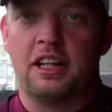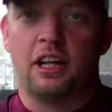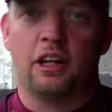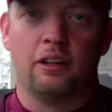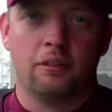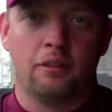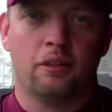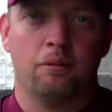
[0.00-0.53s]
can
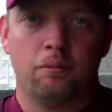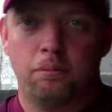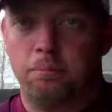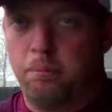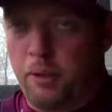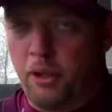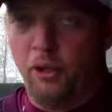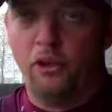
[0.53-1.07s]

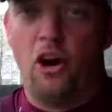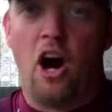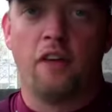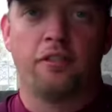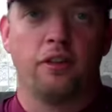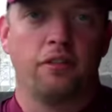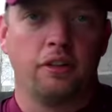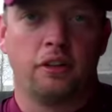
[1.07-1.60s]
build
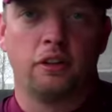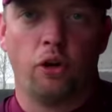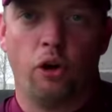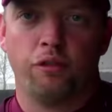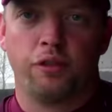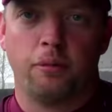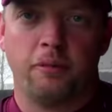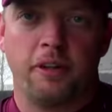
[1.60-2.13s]
off of and grow
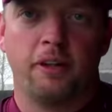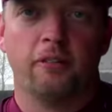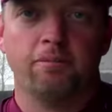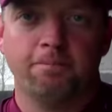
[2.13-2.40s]
from here.